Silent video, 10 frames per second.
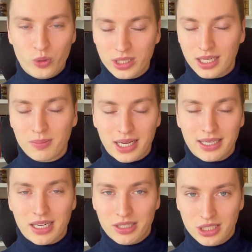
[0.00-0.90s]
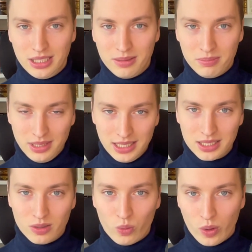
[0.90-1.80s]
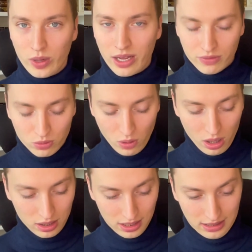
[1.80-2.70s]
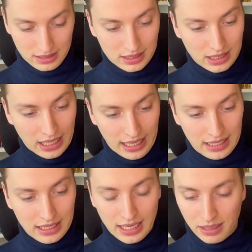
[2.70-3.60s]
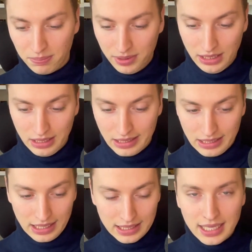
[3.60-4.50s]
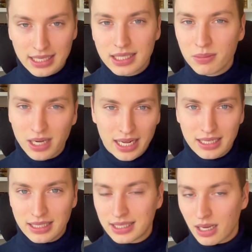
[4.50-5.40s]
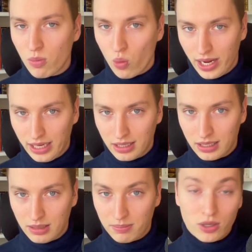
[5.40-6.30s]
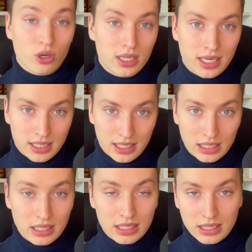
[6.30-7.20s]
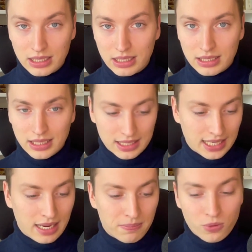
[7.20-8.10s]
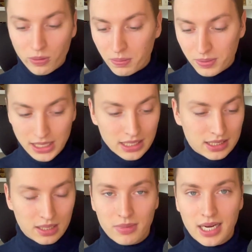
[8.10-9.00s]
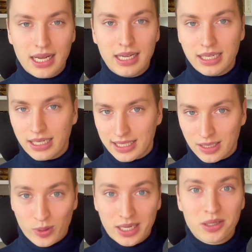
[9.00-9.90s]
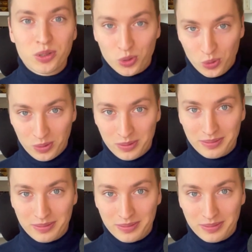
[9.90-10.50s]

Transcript: Reasoning by analogy means when we have two things, A and B, and they are similar in some way, but not identical, then they are probably similar in another way too.